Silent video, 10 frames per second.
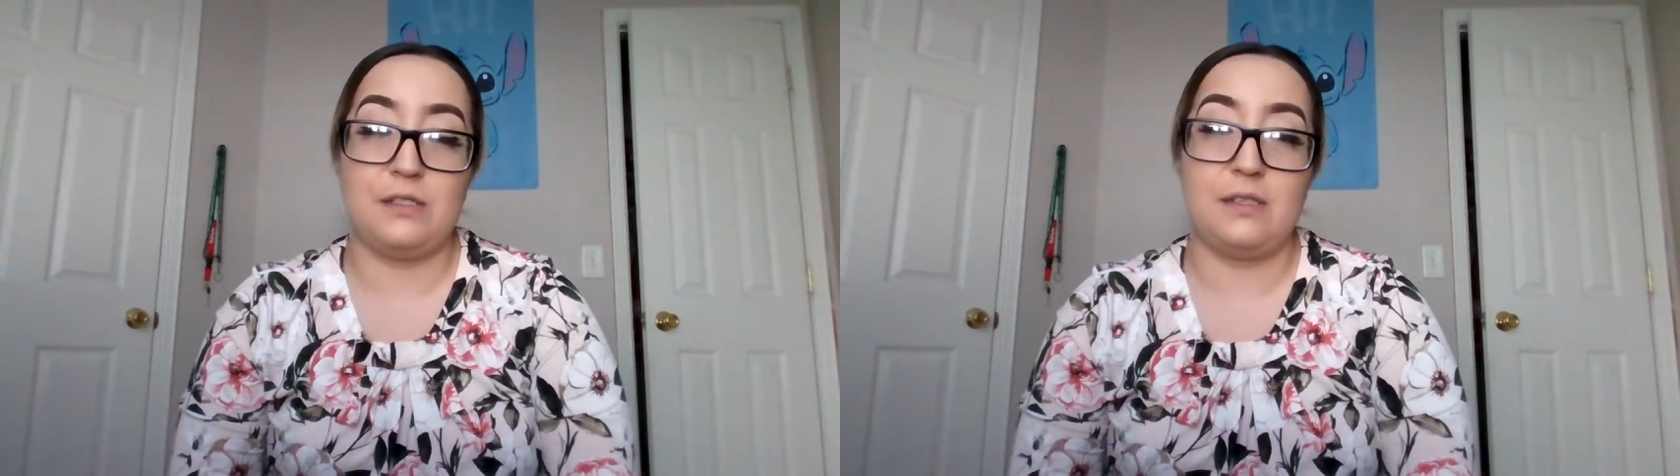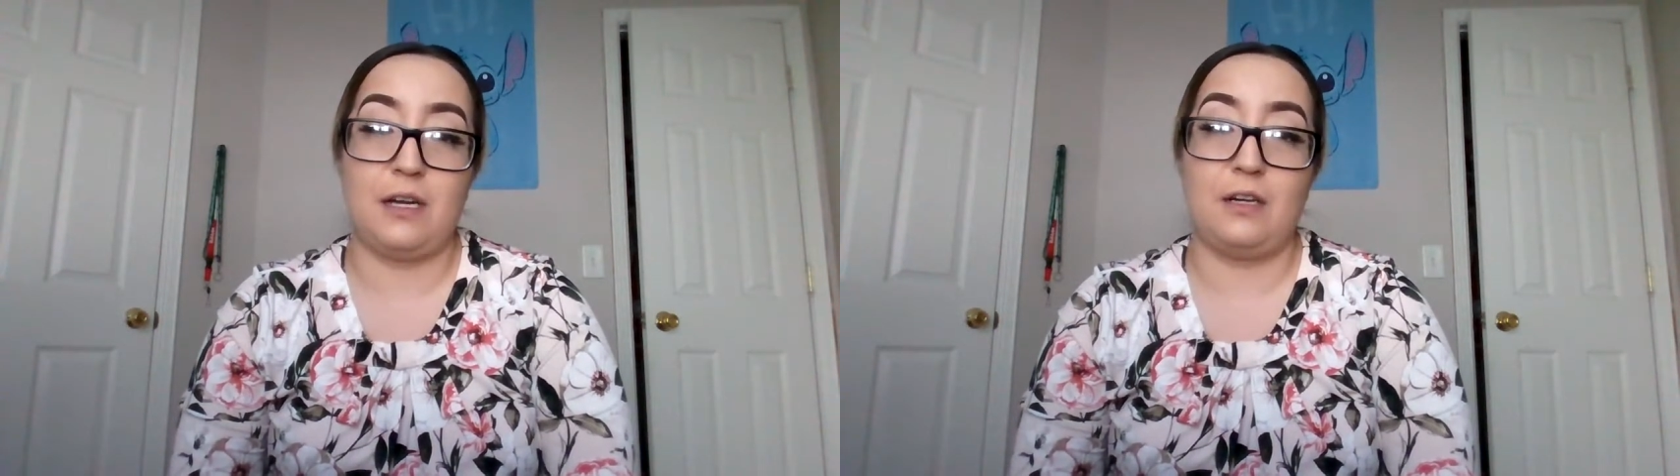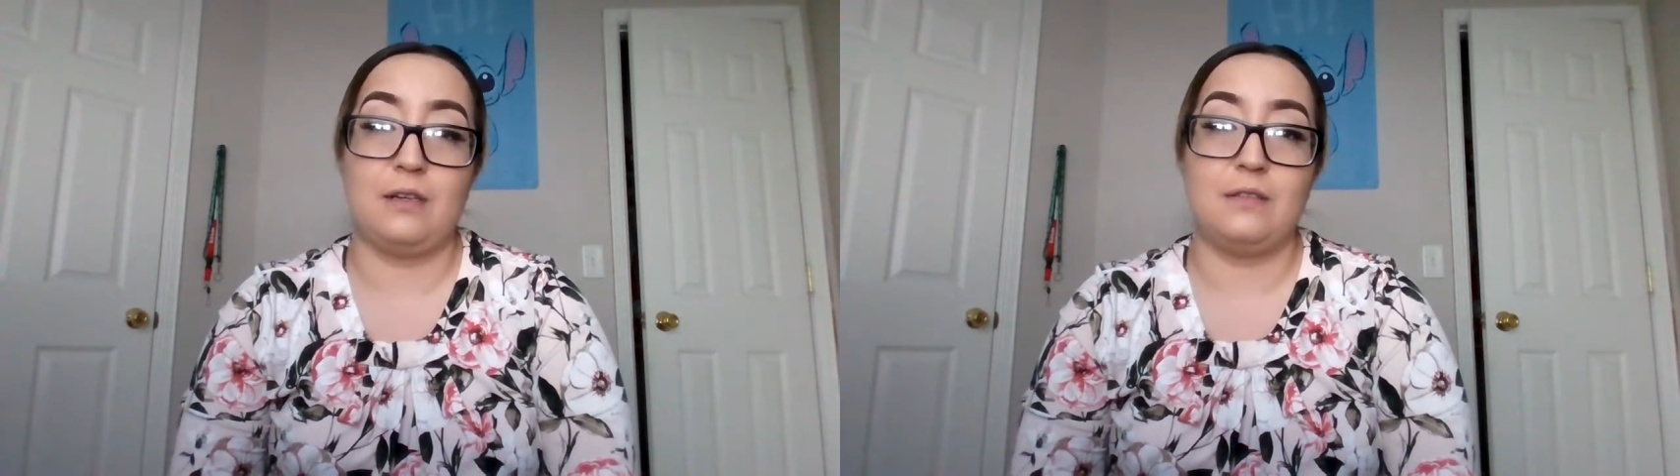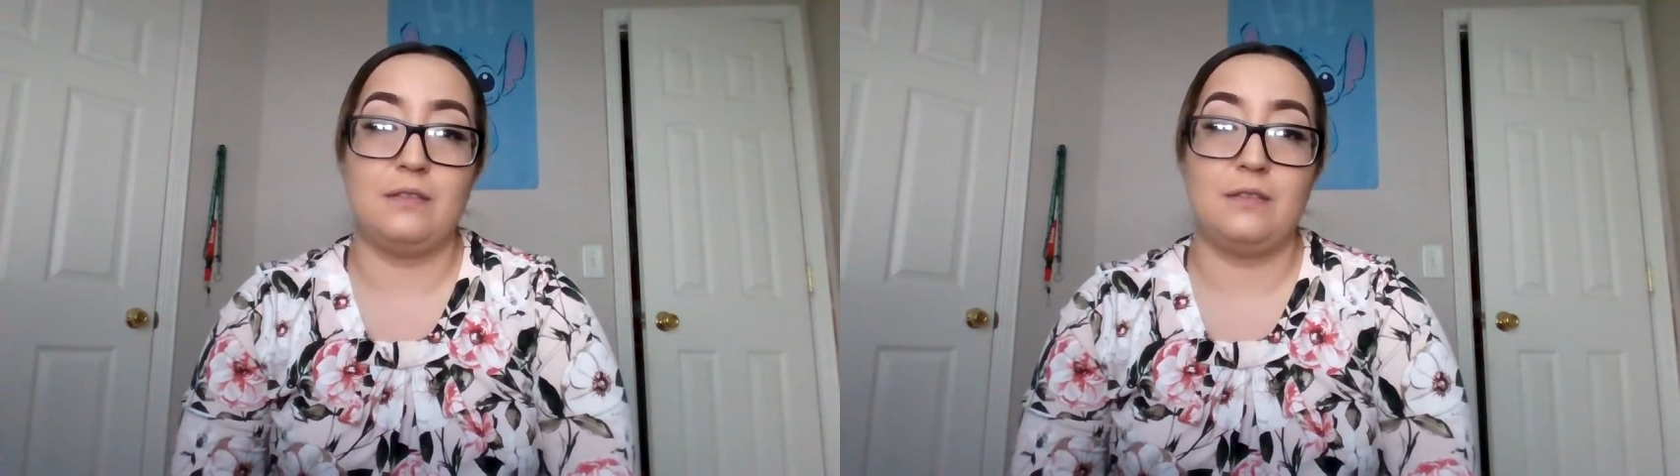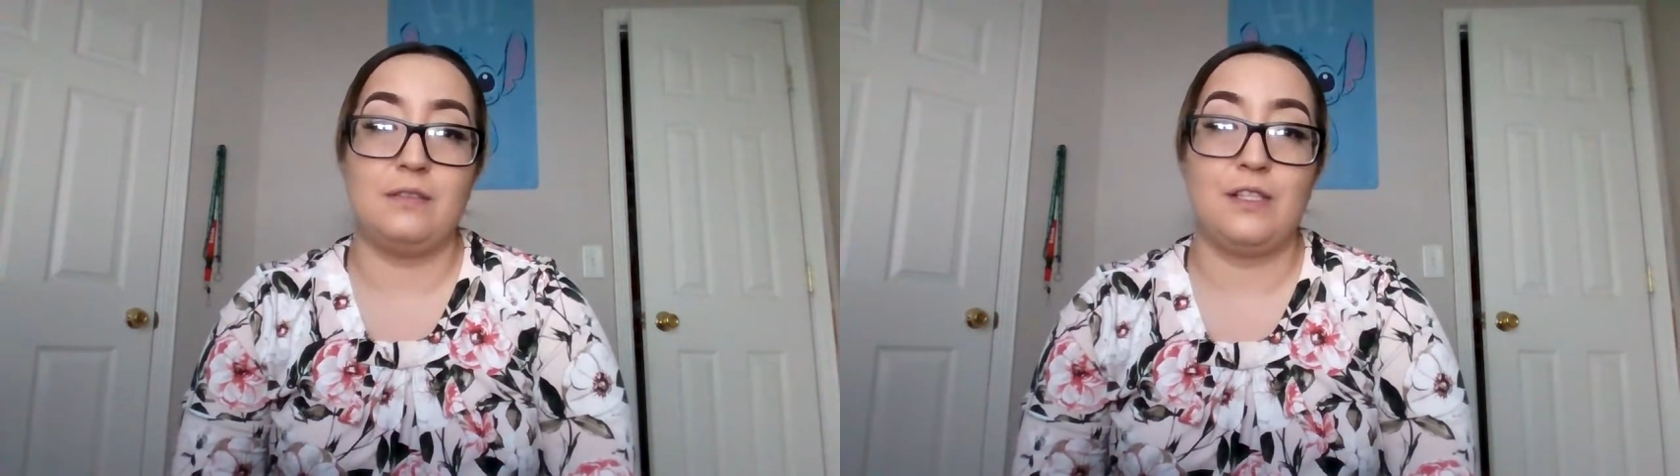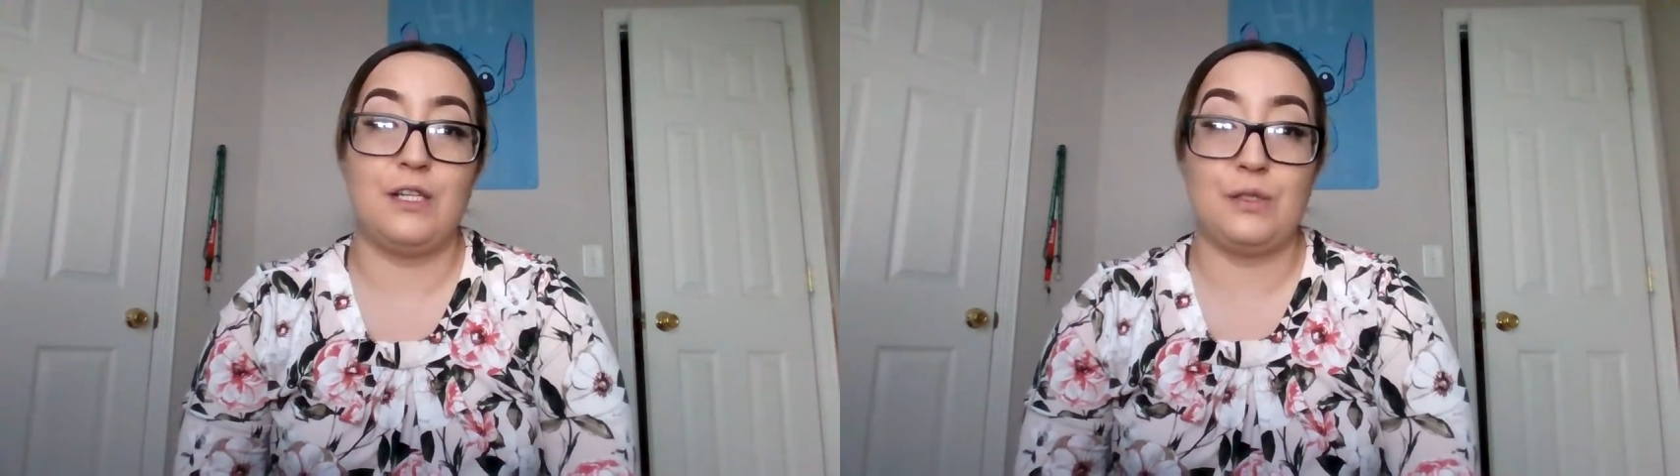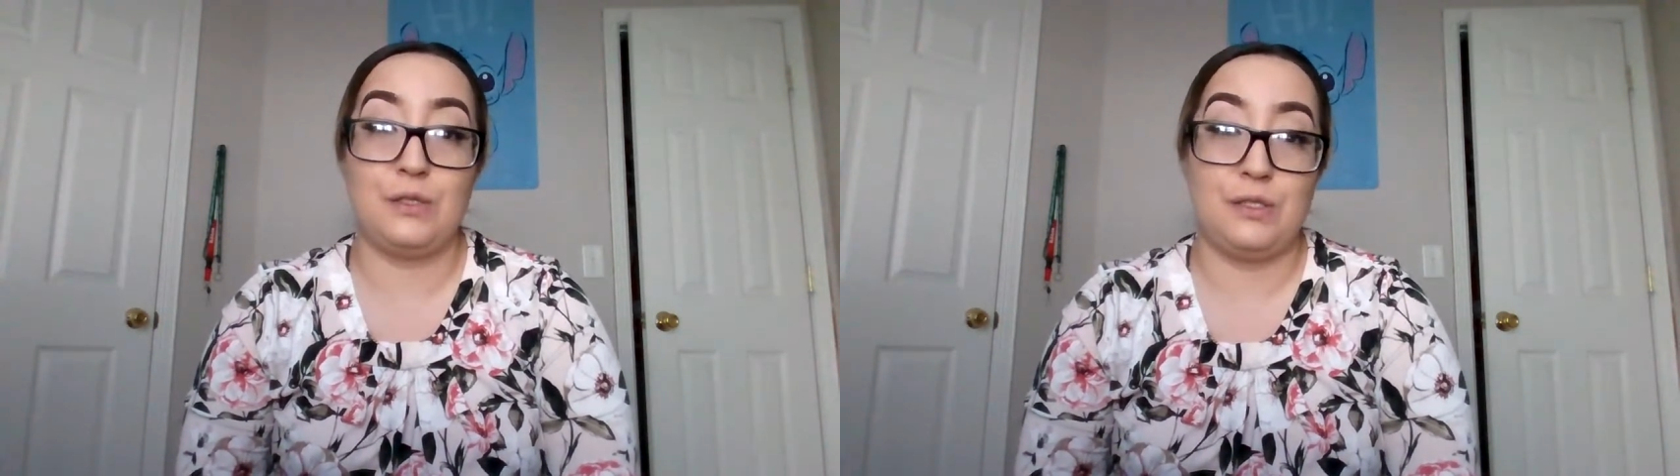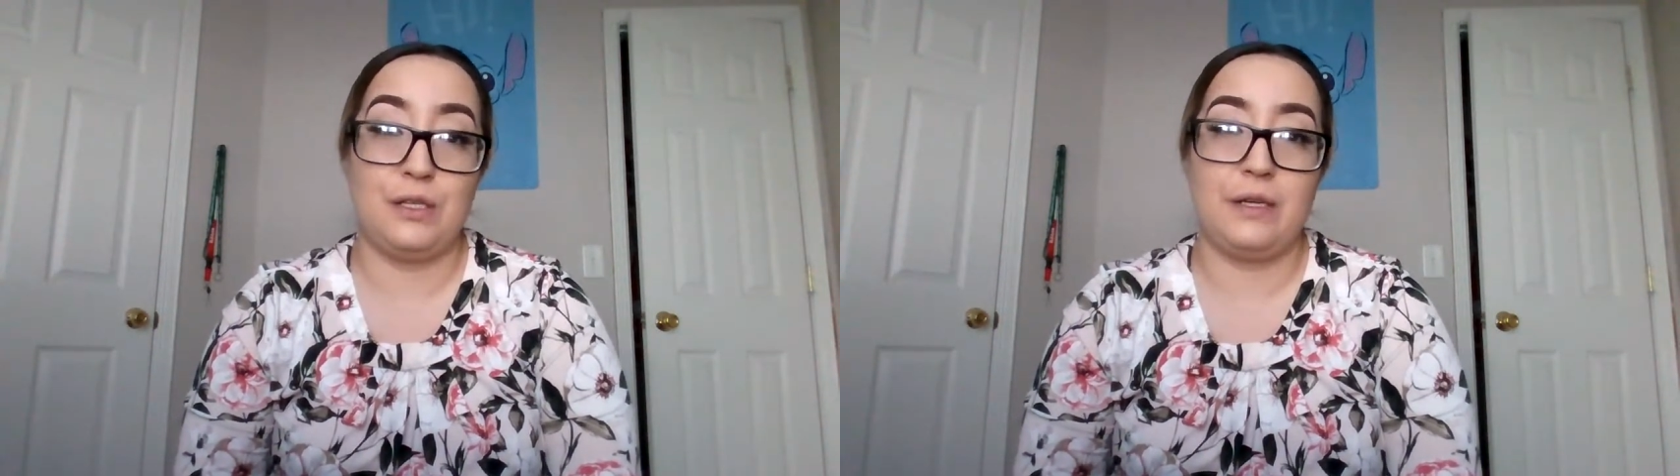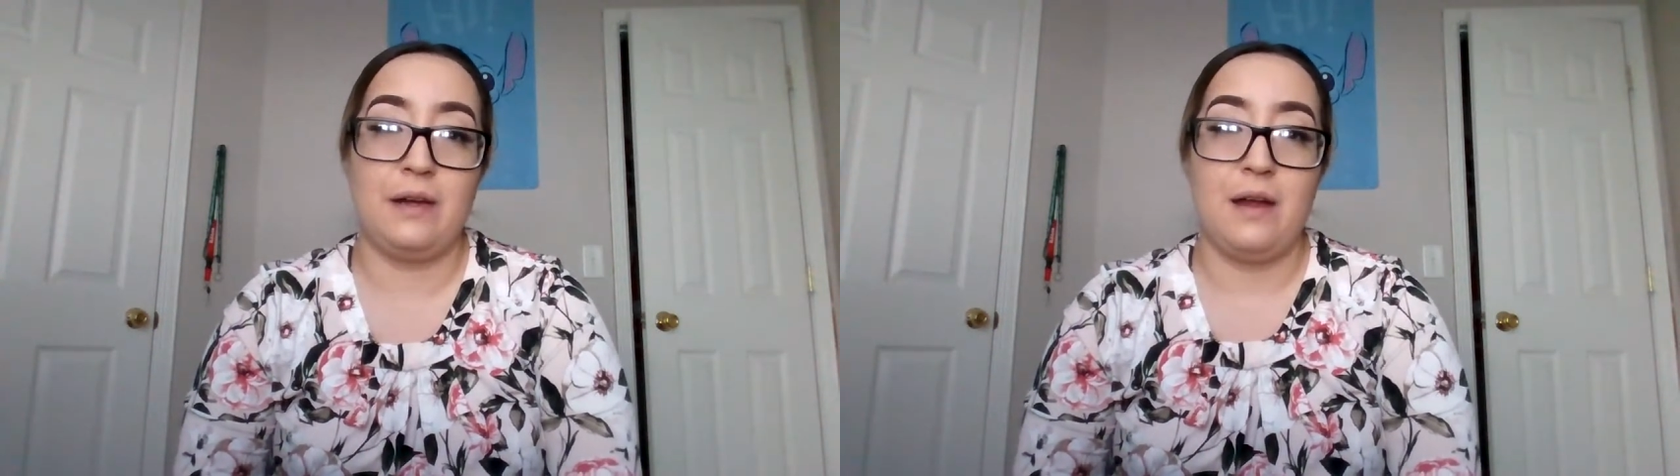as they're used to.